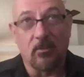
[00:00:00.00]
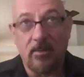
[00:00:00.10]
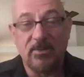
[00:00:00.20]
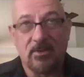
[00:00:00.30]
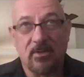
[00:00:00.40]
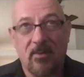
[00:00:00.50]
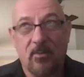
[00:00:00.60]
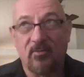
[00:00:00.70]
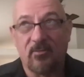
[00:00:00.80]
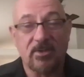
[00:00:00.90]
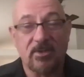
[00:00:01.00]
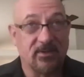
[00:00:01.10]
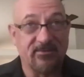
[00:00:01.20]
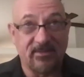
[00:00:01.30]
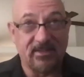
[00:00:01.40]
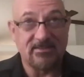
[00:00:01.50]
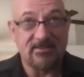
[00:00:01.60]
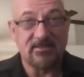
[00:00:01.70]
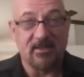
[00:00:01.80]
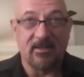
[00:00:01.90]
We've been doing a lot more virtual
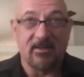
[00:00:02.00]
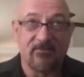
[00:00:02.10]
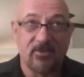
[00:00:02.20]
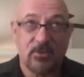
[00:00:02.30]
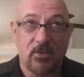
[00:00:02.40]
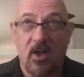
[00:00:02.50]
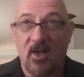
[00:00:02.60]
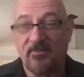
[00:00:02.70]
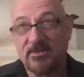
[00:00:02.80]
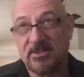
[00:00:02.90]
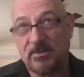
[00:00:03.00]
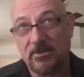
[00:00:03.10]
events, virtual conferences.